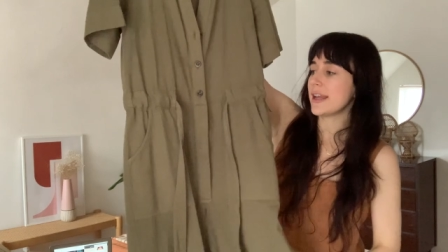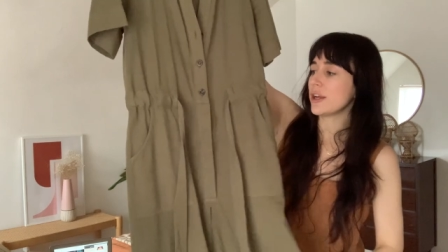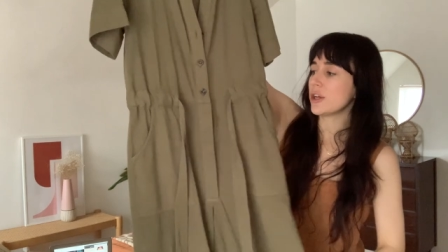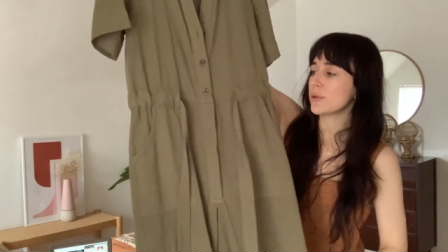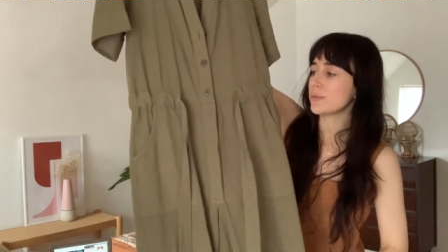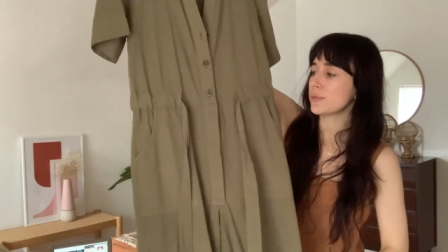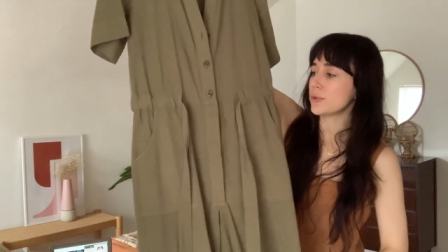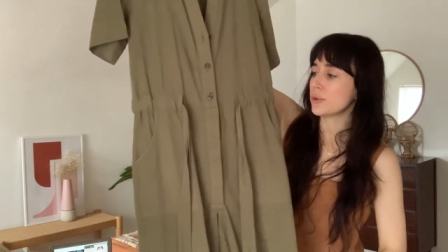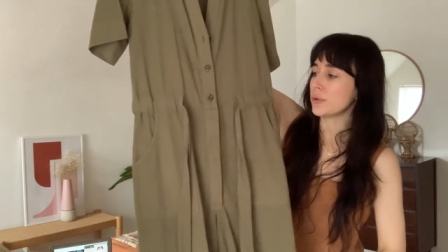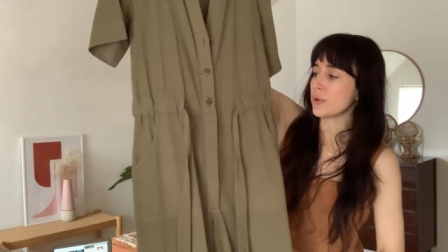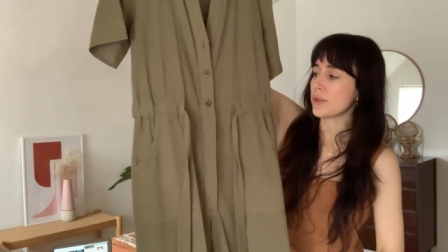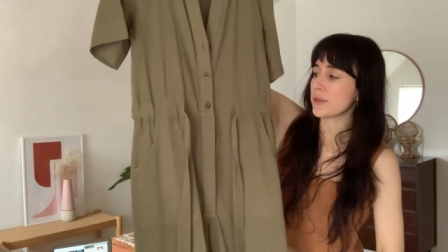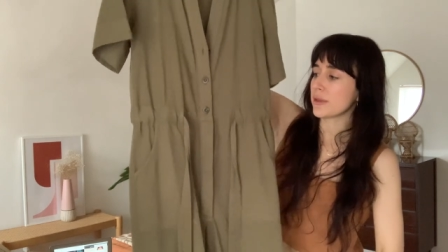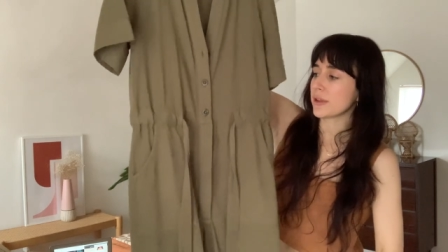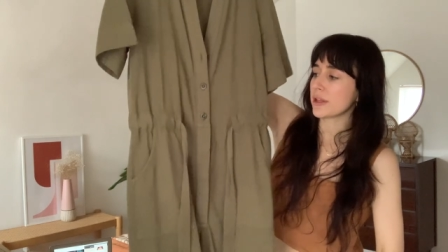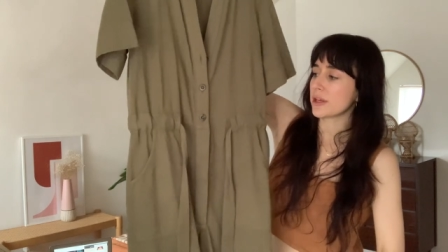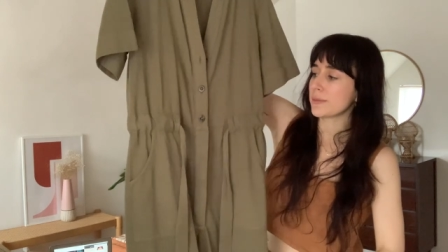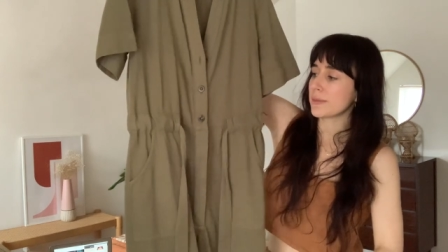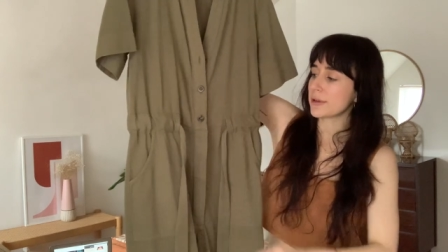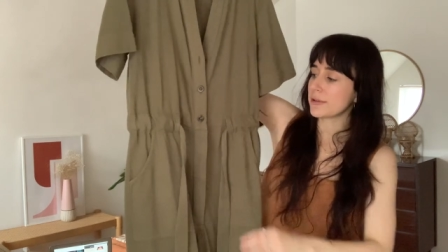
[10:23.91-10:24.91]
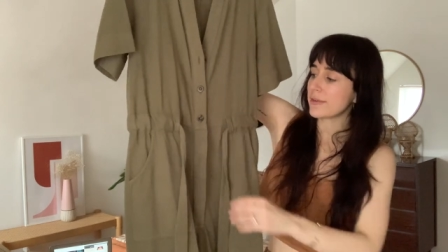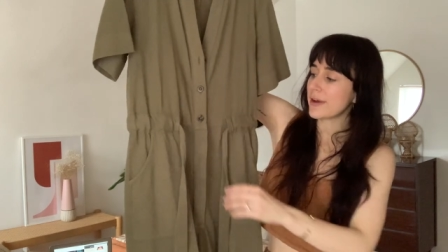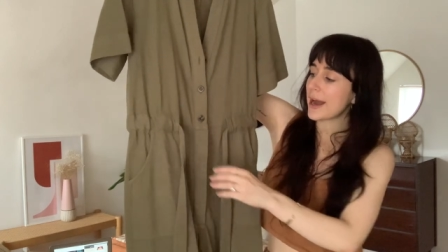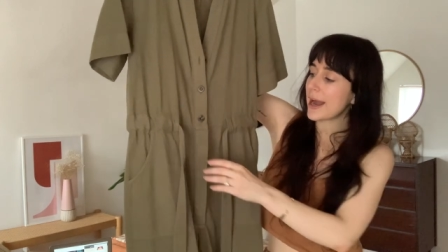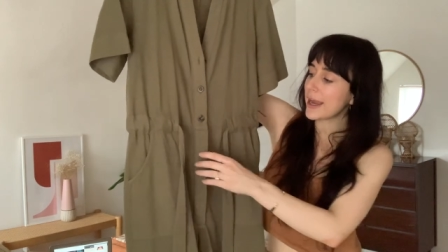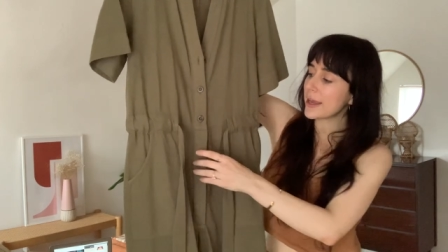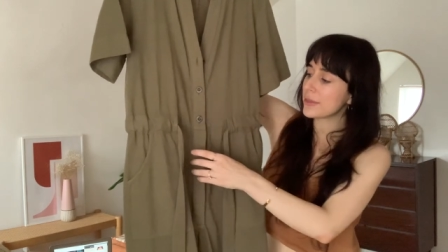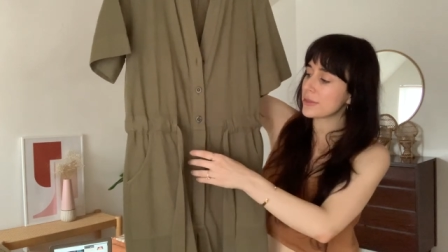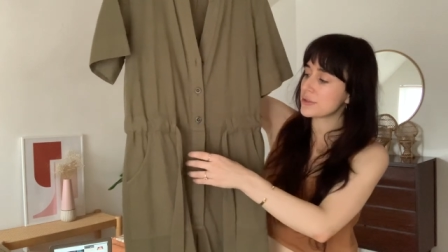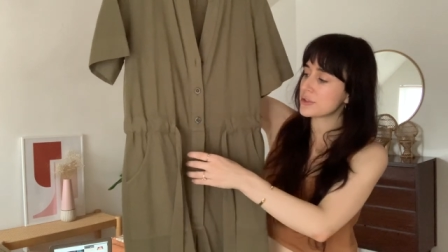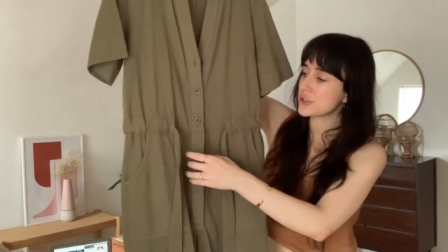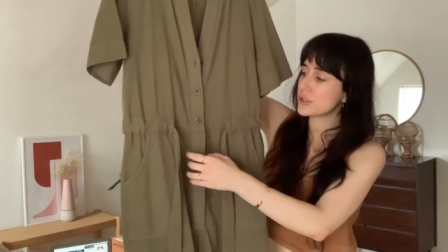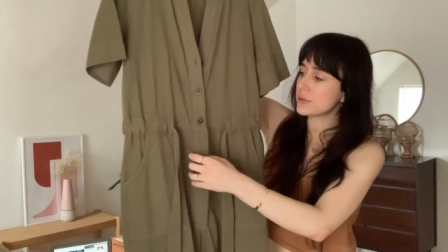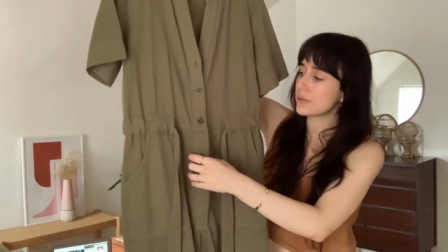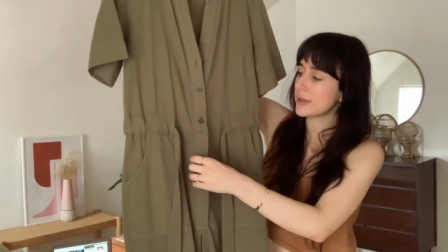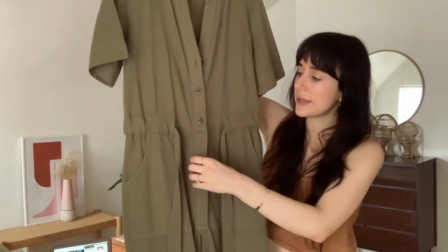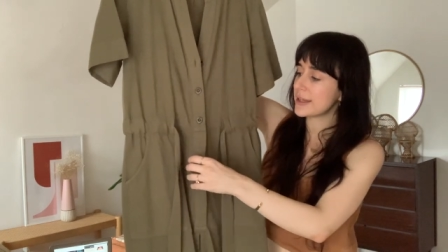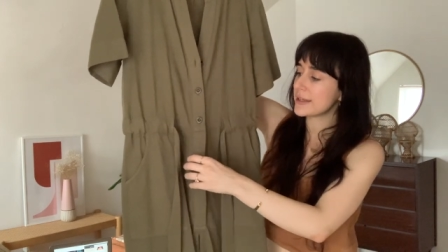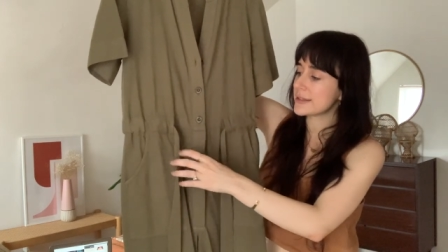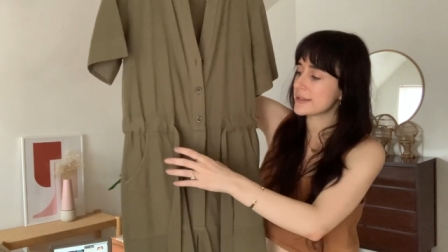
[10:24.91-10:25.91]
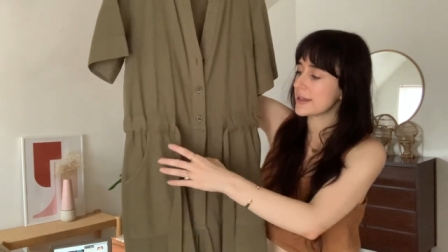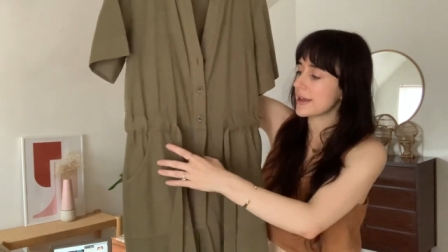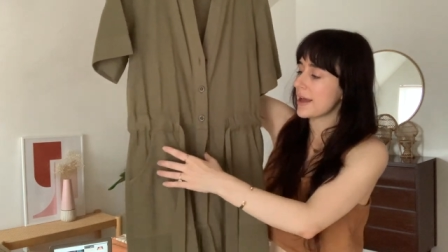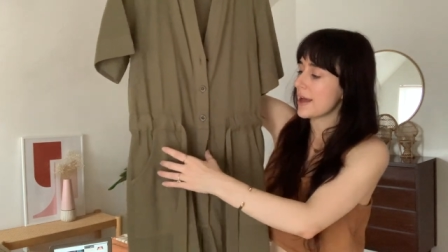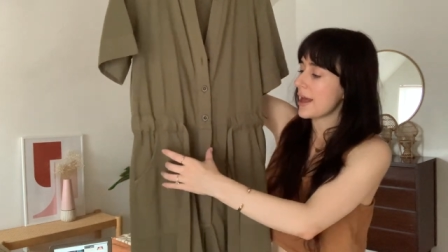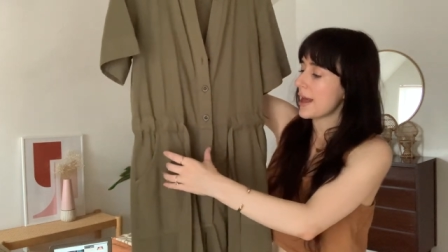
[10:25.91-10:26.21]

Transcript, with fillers: ankle boot with a little bit of height to it,